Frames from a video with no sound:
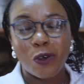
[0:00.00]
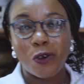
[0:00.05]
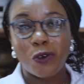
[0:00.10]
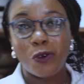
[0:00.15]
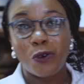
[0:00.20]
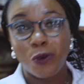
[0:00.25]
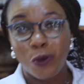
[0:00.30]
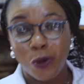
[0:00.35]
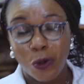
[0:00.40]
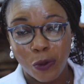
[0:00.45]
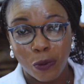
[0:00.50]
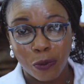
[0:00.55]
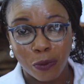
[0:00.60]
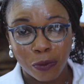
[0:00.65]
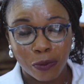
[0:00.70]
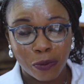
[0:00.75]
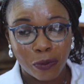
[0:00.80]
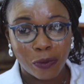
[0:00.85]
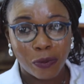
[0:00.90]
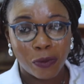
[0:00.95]
room,
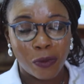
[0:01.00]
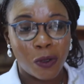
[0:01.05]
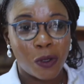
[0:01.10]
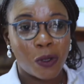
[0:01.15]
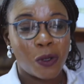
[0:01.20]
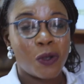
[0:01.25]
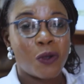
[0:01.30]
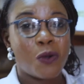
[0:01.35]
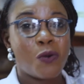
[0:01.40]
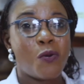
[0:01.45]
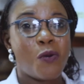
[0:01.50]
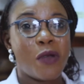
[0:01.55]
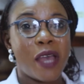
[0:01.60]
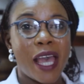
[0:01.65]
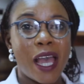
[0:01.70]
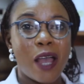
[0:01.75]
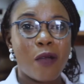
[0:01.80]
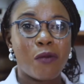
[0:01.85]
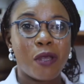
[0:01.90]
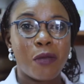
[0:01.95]

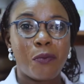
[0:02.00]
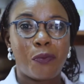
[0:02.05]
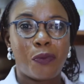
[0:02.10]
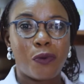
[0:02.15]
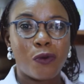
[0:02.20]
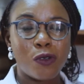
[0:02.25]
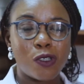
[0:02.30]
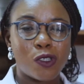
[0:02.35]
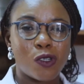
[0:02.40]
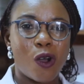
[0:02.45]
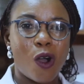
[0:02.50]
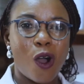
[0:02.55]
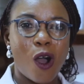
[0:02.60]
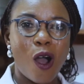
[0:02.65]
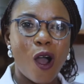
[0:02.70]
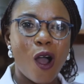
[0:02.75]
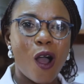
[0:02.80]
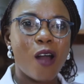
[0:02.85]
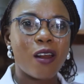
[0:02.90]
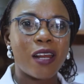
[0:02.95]
where we put
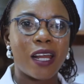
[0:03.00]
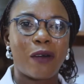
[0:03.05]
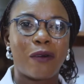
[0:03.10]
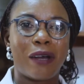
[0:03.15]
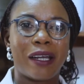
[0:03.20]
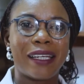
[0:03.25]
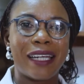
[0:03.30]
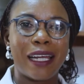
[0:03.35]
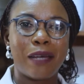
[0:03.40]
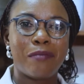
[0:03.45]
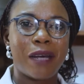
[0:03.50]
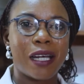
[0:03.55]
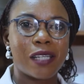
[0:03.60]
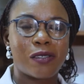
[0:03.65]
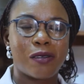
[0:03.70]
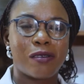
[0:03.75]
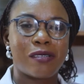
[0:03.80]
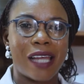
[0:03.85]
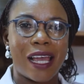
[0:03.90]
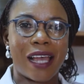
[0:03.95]
all our
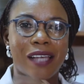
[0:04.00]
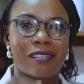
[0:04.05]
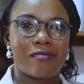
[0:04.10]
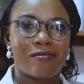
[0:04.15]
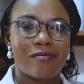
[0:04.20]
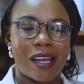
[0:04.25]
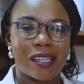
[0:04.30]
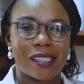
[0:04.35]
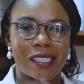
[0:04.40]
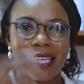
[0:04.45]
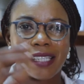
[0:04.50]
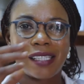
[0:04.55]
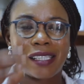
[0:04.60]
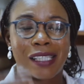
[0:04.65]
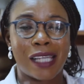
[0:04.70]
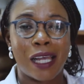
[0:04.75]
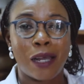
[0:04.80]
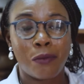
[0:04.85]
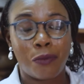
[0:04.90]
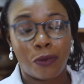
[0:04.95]
nematode extracted
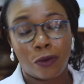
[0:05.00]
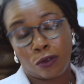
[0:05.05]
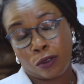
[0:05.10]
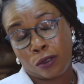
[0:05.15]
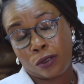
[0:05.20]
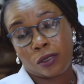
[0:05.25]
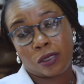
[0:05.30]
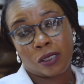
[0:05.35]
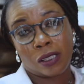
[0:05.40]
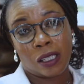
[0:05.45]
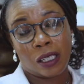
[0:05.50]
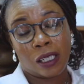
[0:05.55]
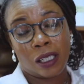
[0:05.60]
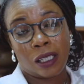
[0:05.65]
samples.